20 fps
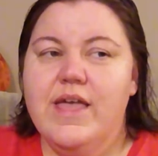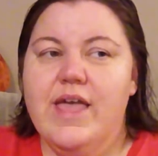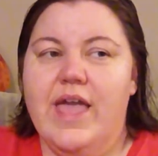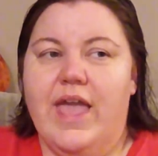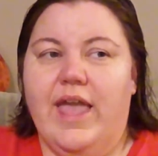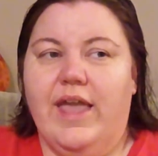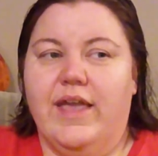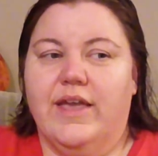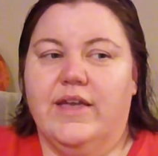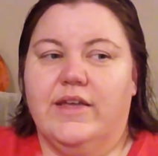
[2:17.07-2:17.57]

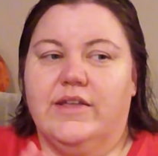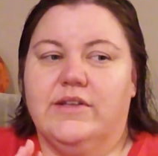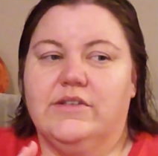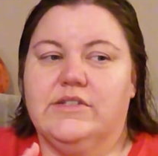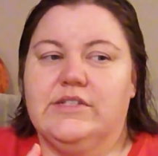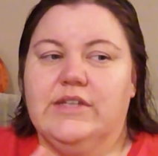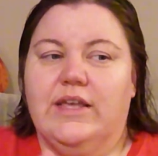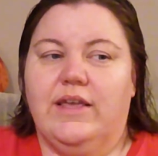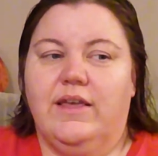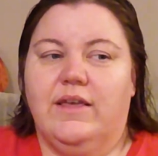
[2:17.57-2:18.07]

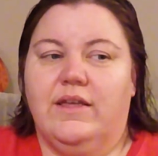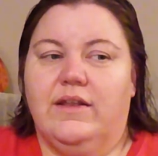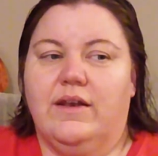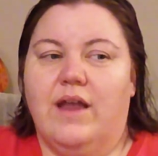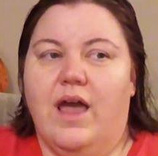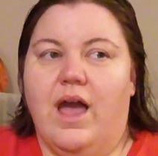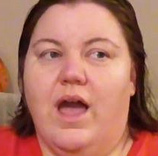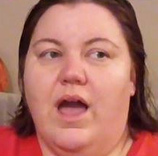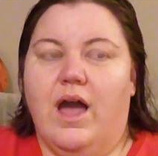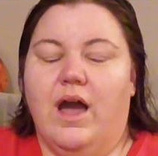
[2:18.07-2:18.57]
and in
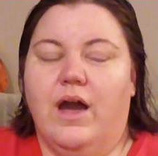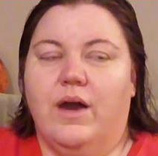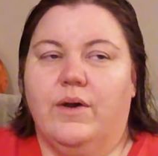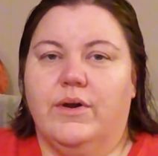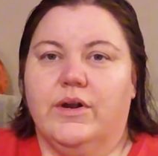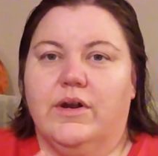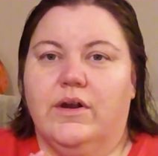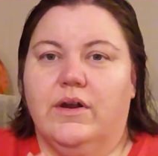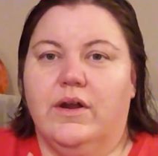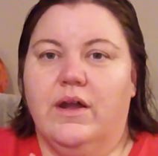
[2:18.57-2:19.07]

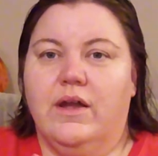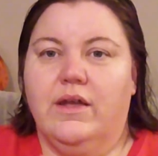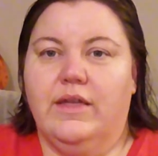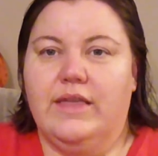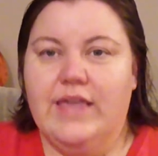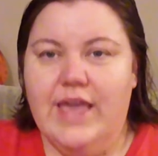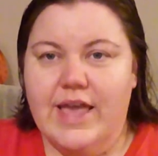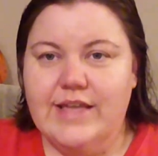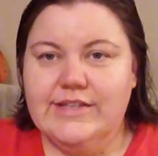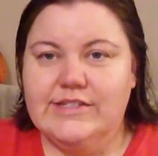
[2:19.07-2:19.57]
our
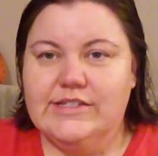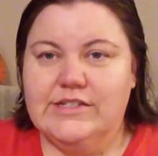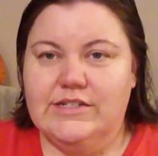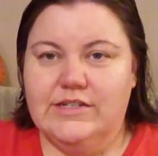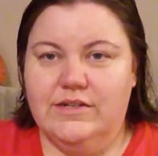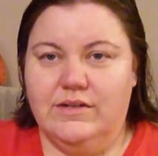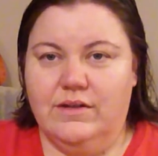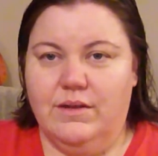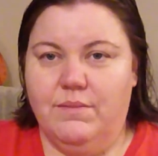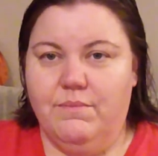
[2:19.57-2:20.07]

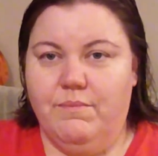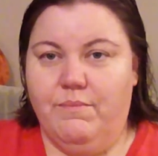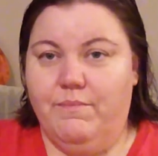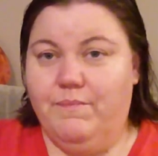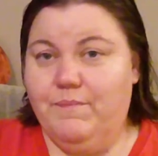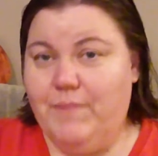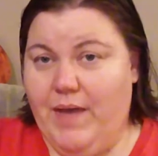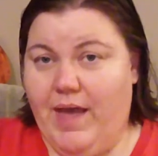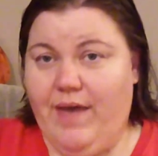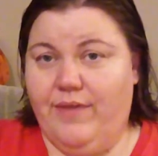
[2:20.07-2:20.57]
guest
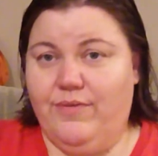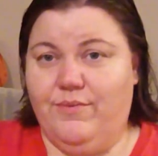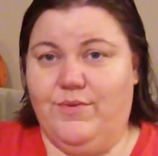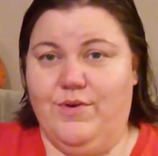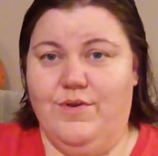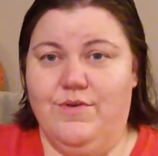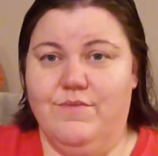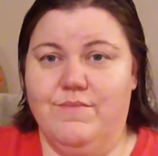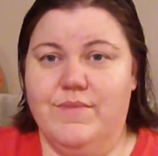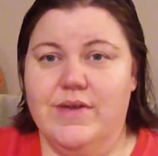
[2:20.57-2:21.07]

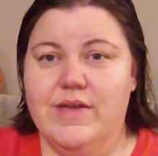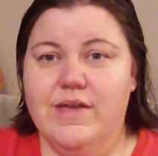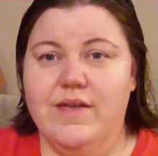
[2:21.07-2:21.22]
bathroom.